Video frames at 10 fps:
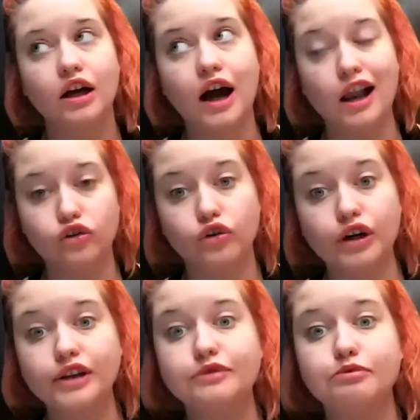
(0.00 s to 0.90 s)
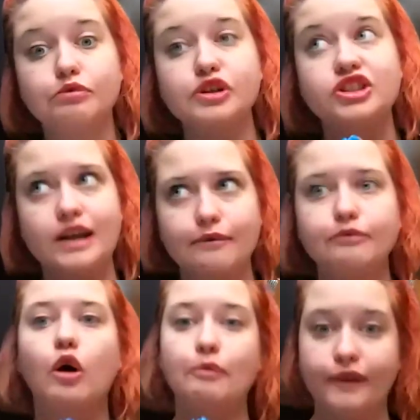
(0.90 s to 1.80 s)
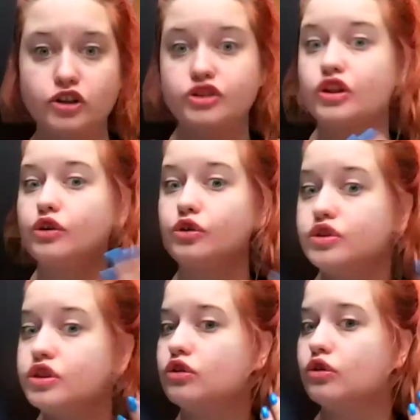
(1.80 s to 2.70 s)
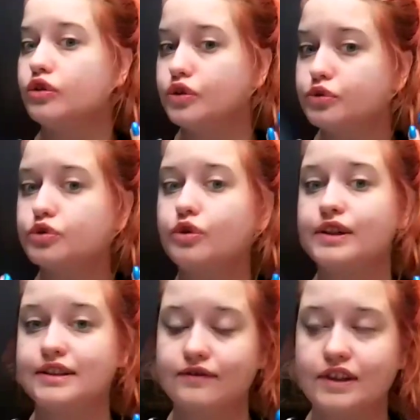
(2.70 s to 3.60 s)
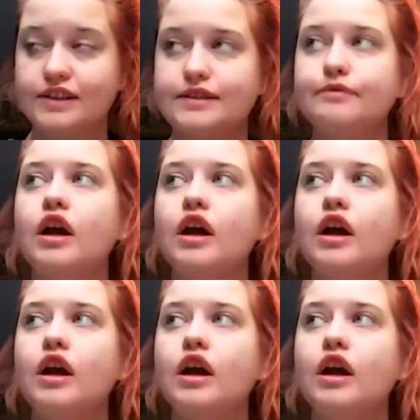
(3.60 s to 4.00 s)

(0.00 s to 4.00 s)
algorithm, which some competitions are using in order to score CVs.